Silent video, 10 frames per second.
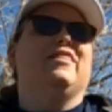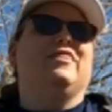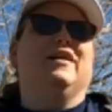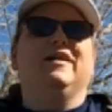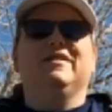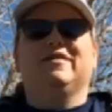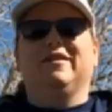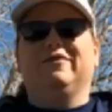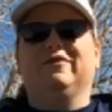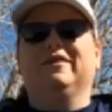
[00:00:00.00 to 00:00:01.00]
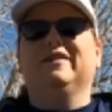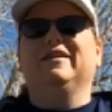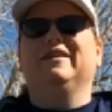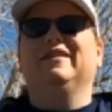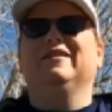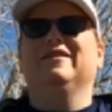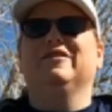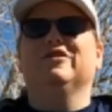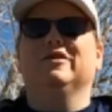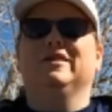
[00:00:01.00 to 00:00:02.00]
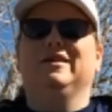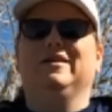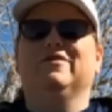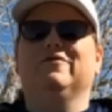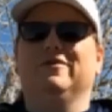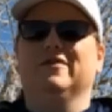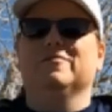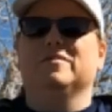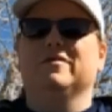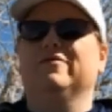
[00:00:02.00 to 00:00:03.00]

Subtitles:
That is definitely gonna need a very big